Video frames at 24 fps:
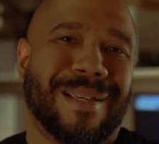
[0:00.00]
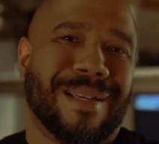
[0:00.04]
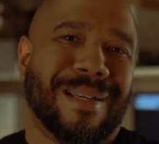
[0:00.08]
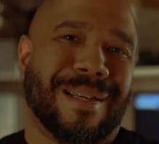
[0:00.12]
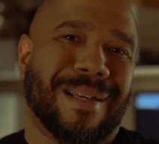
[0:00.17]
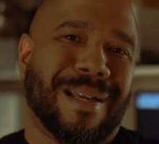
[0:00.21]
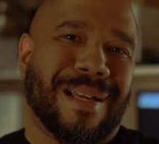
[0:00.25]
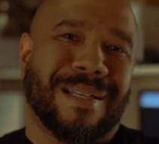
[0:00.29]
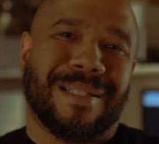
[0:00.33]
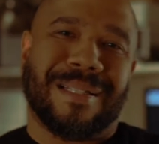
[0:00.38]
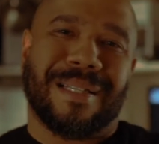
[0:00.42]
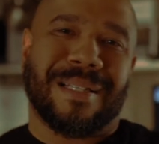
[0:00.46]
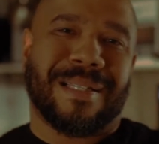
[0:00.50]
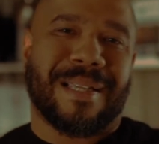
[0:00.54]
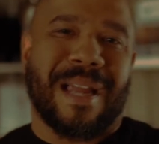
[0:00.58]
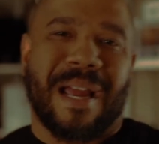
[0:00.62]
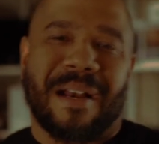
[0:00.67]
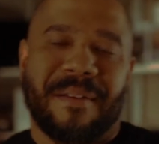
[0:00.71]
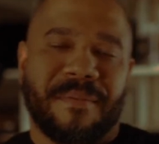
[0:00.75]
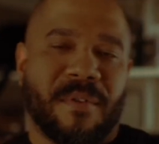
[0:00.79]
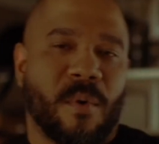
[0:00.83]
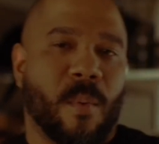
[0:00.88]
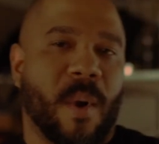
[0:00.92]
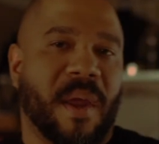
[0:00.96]
That's just kind
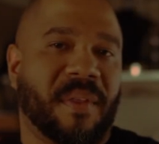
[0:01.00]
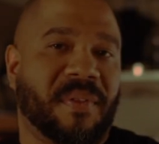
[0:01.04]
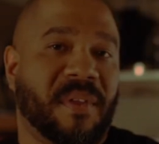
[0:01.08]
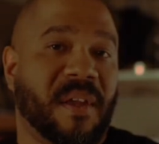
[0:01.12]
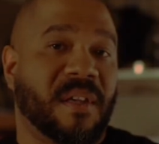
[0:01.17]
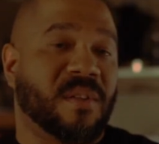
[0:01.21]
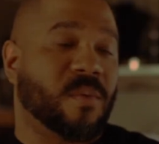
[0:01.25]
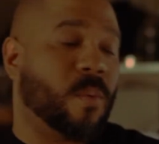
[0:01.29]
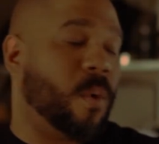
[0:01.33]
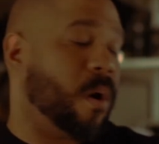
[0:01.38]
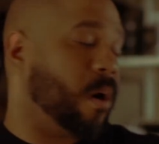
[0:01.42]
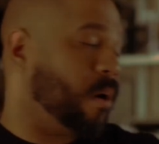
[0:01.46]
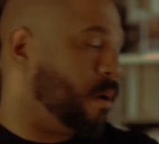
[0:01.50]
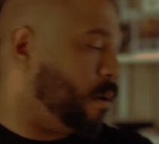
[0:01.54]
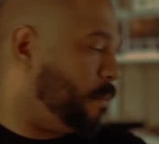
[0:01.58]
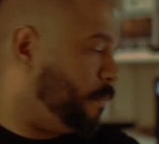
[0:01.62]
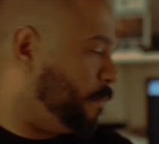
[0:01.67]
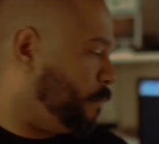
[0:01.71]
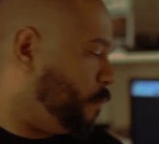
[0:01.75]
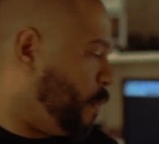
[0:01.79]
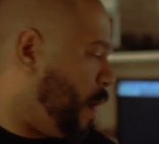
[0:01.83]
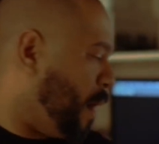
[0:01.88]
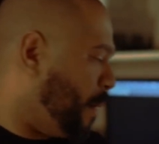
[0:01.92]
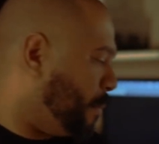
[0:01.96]
of the way things work,
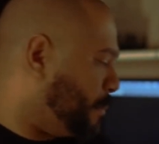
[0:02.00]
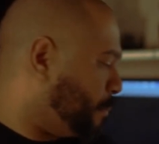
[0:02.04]
right?